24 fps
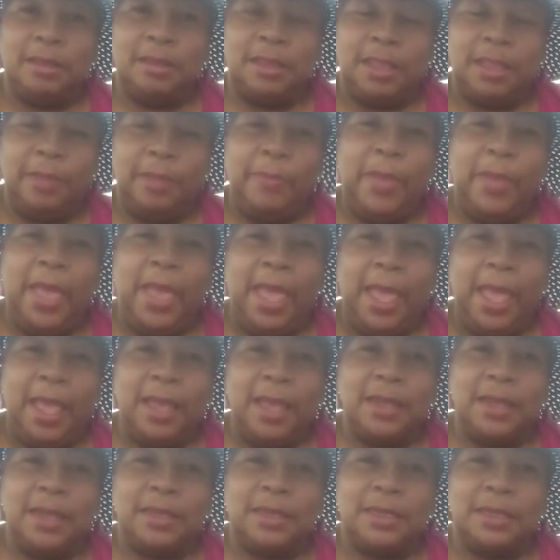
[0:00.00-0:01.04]
the
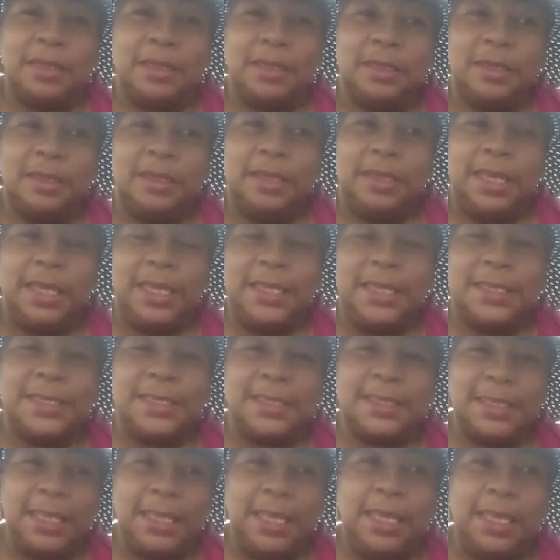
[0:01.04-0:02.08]
bad. He
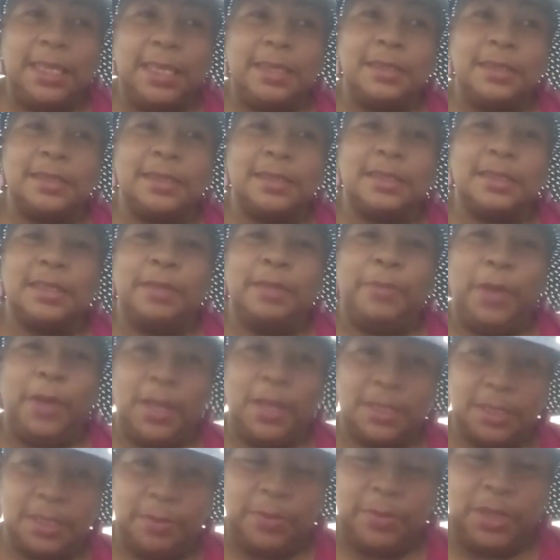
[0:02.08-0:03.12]
sees the
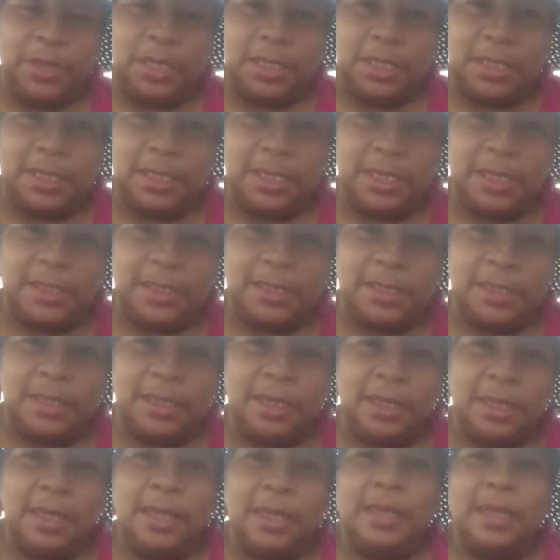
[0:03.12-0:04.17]
possibilities,
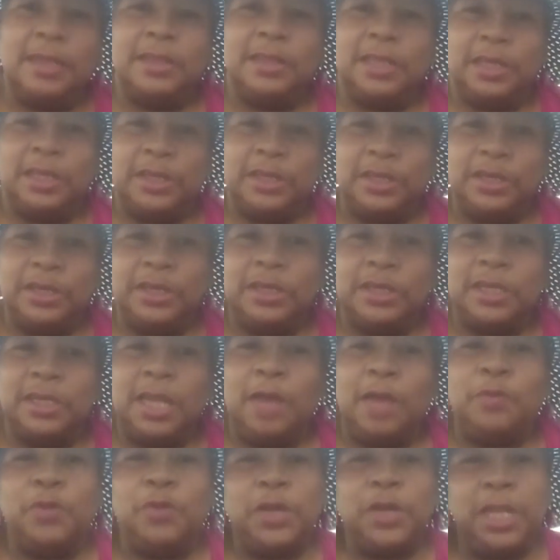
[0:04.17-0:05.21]
the
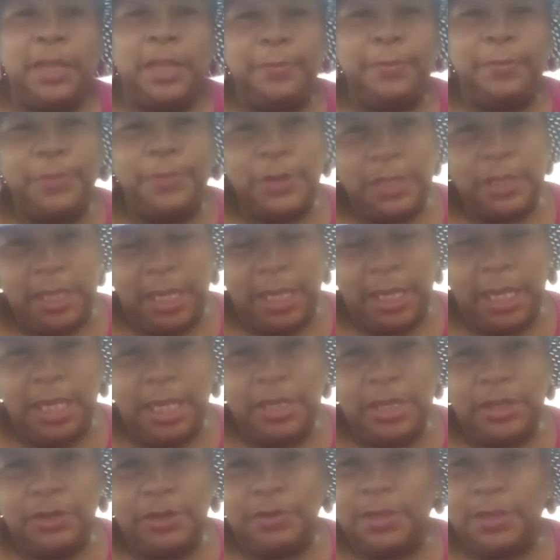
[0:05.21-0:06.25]
good, and what he put
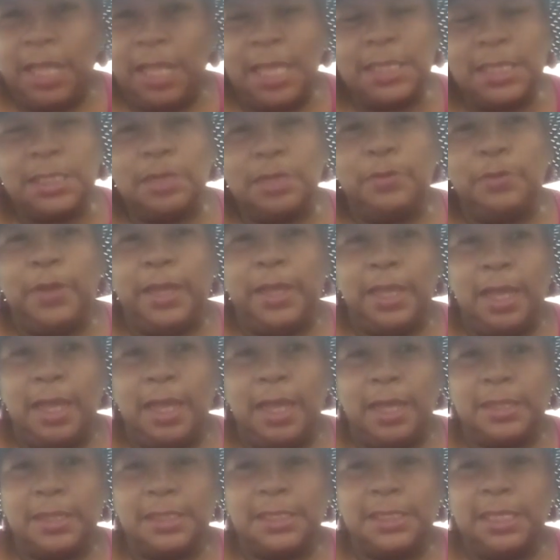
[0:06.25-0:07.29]
in you. That's the way
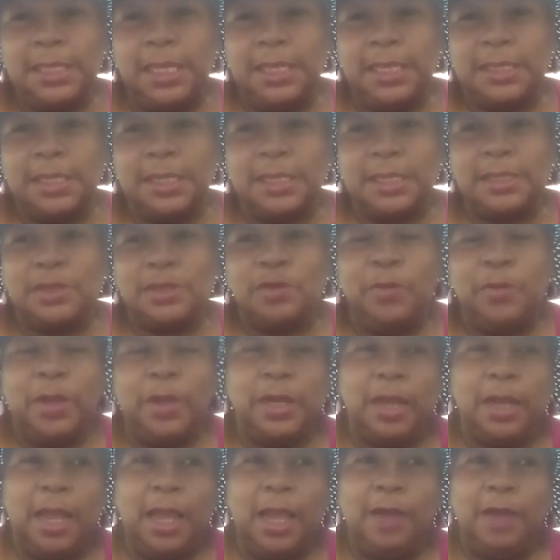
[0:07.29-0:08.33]
God sees us. No
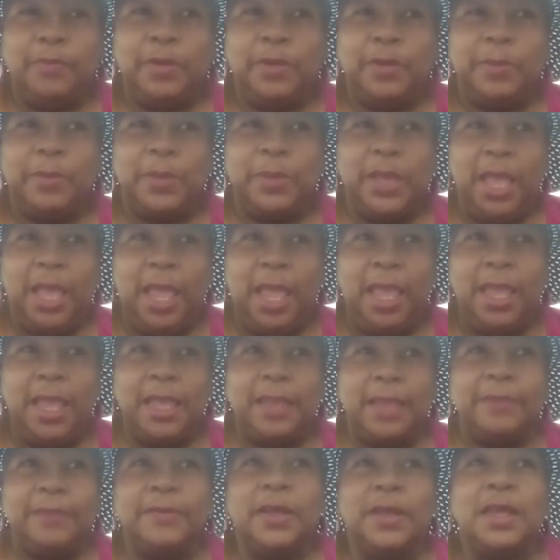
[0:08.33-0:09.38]
matter how we
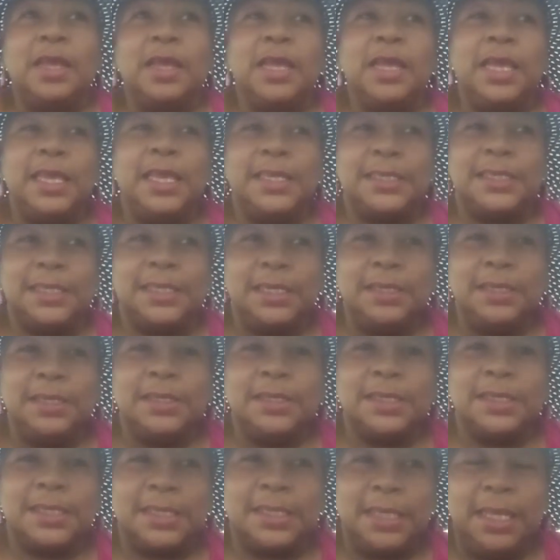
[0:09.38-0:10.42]
behave, he
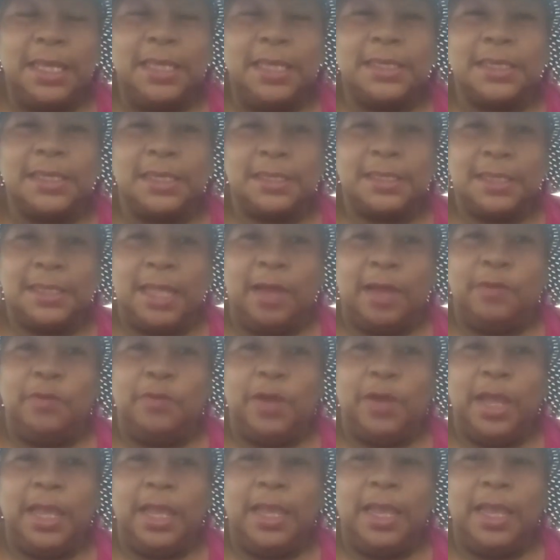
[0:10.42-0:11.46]
still sees us that
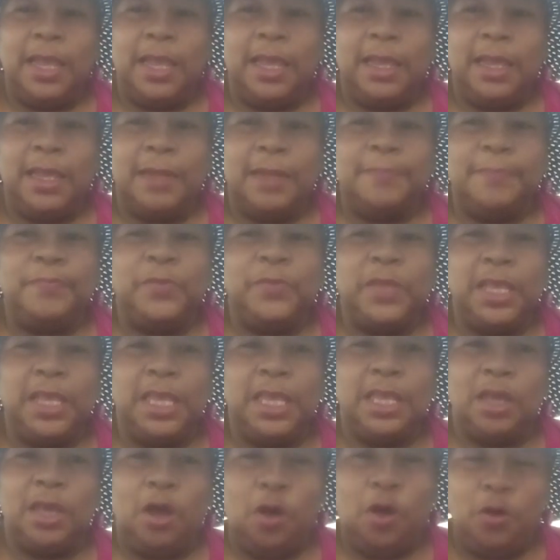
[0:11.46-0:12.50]
way, and
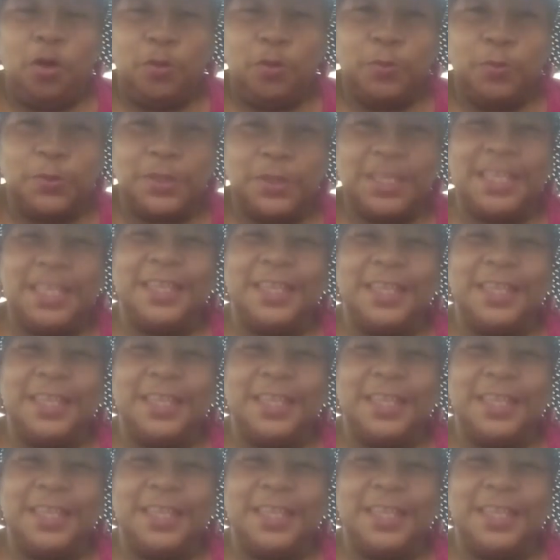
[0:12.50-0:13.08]
he hopes